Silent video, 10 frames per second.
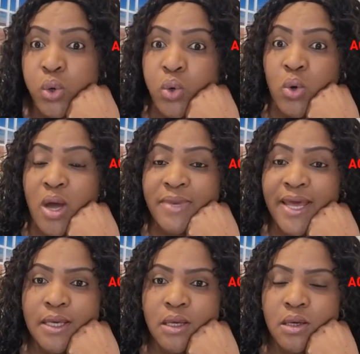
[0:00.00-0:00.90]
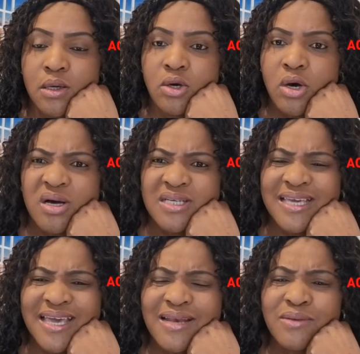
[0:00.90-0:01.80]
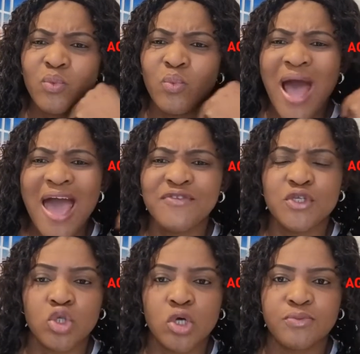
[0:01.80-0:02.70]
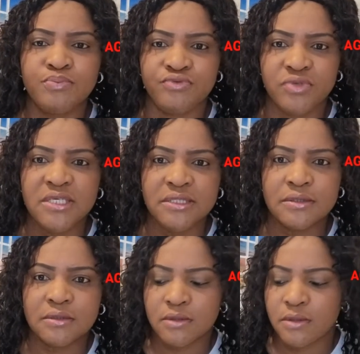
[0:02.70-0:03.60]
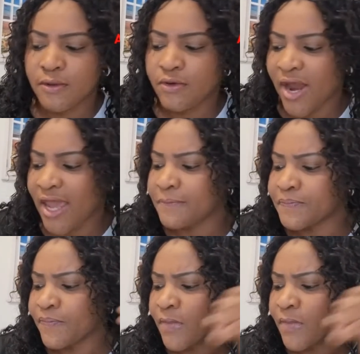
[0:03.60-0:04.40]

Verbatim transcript: I'm like, God, can wives just breathe? Right?